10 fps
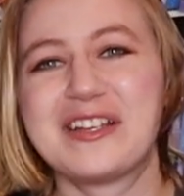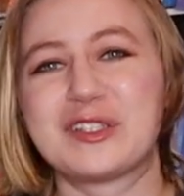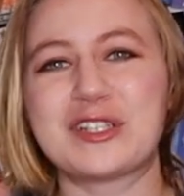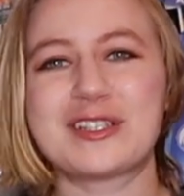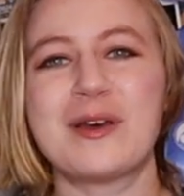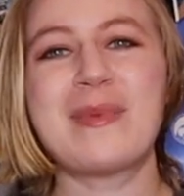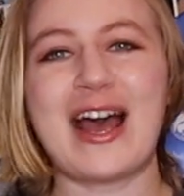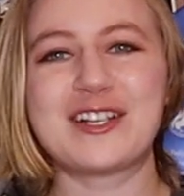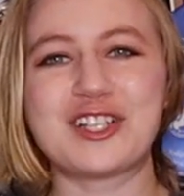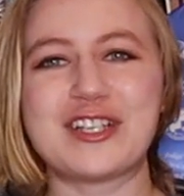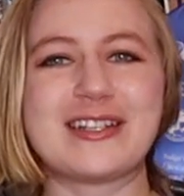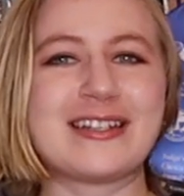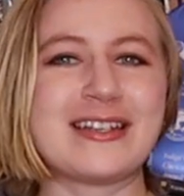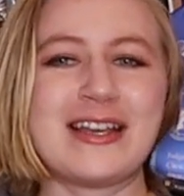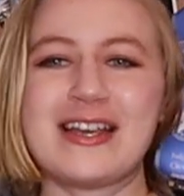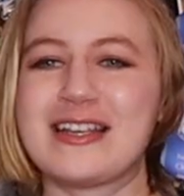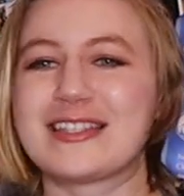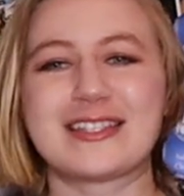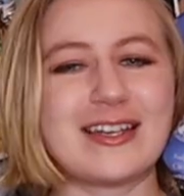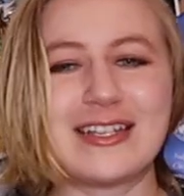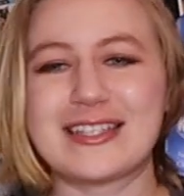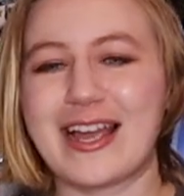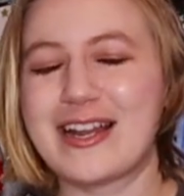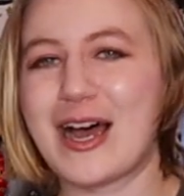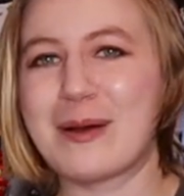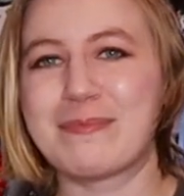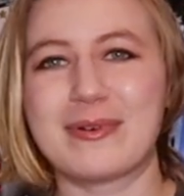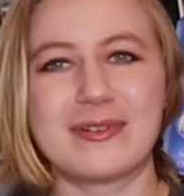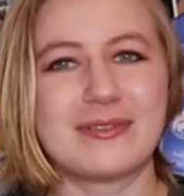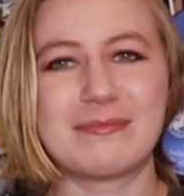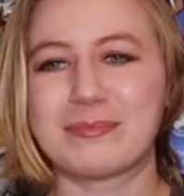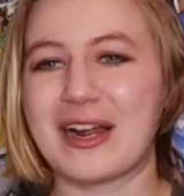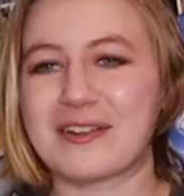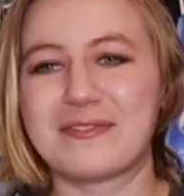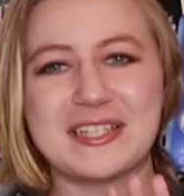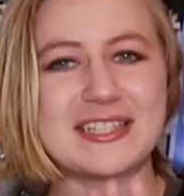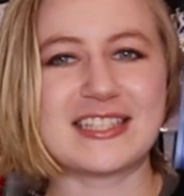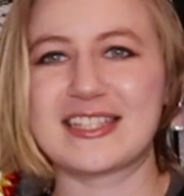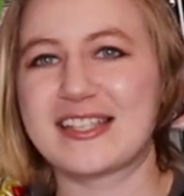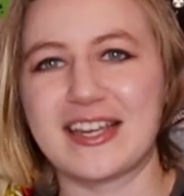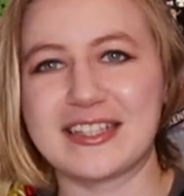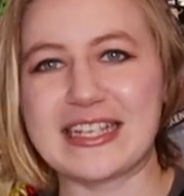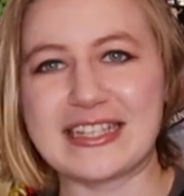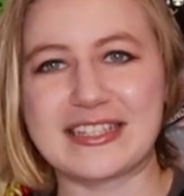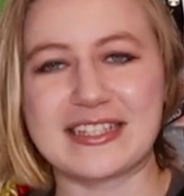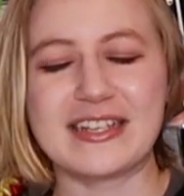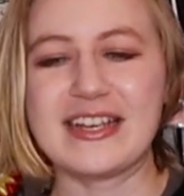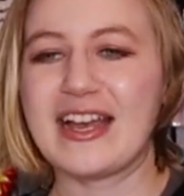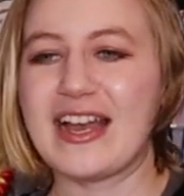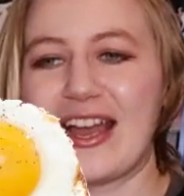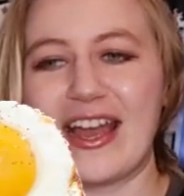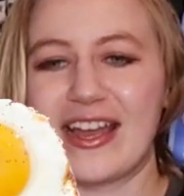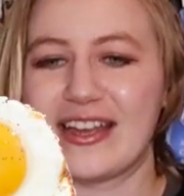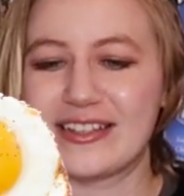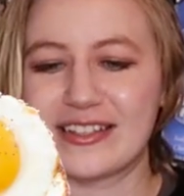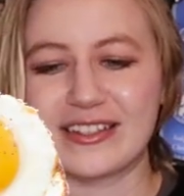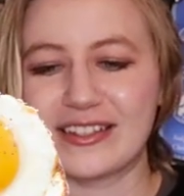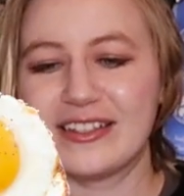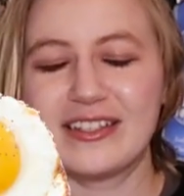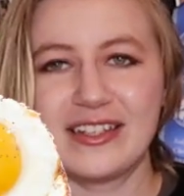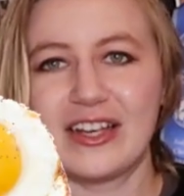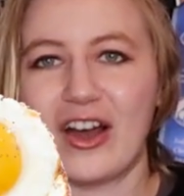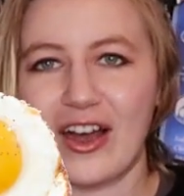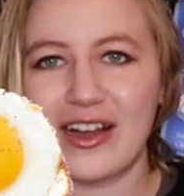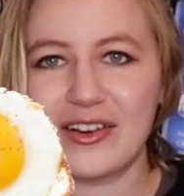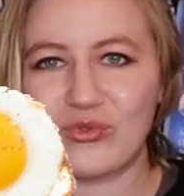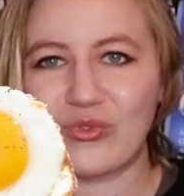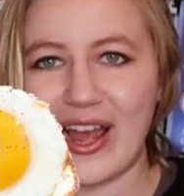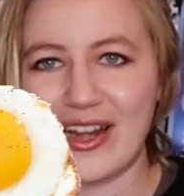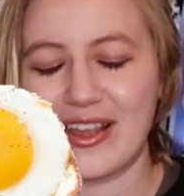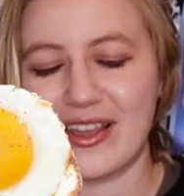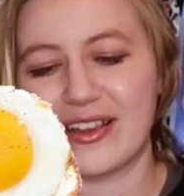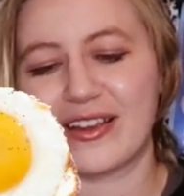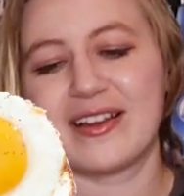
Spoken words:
Just imagine sunny side up, breakfast skillet, egg, hot and ready.